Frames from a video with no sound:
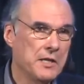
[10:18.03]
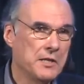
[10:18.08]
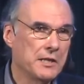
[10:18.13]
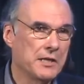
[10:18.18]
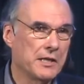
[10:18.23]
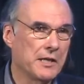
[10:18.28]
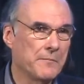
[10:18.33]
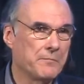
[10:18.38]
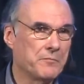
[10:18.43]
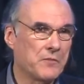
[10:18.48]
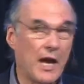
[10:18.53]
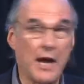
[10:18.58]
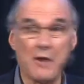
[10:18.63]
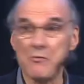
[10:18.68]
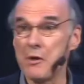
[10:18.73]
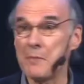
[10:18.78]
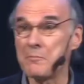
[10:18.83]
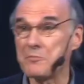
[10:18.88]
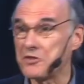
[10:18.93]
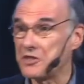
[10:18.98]
I
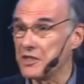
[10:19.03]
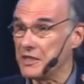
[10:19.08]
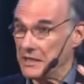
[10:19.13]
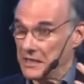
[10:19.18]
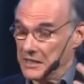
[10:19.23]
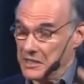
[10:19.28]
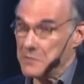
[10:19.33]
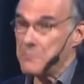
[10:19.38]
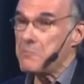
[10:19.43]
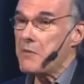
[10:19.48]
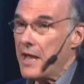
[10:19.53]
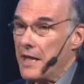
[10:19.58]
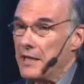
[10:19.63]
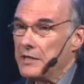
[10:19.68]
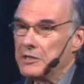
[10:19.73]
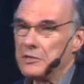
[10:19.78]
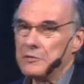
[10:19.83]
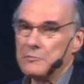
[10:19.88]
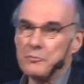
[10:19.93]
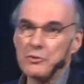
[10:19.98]
represent
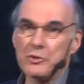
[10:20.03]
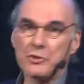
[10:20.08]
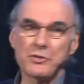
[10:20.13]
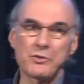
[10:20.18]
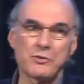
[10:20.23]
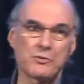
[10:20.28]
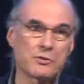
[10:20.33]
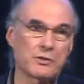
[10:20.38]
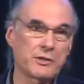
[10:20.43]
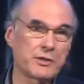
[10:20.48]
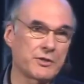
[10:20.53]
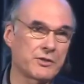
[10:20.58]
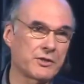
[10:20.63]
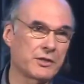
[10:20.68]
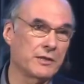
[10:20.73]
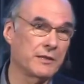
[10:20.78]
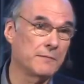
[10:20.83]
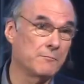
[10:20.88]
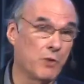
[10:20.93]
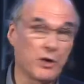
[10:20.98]
independent bookstores,
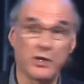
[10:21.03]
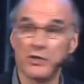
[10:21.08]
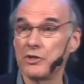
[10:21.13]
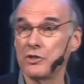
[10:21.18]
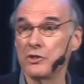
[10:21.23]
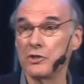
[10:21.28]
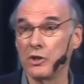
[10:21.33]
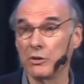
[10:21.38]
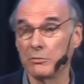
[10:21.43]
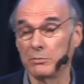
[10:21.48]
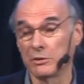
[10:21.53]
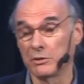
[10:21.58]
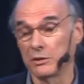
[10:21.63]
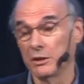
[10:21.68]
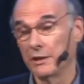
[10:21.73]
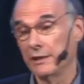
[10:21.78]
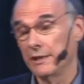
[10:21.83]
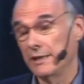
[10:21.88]
Barnes & Noble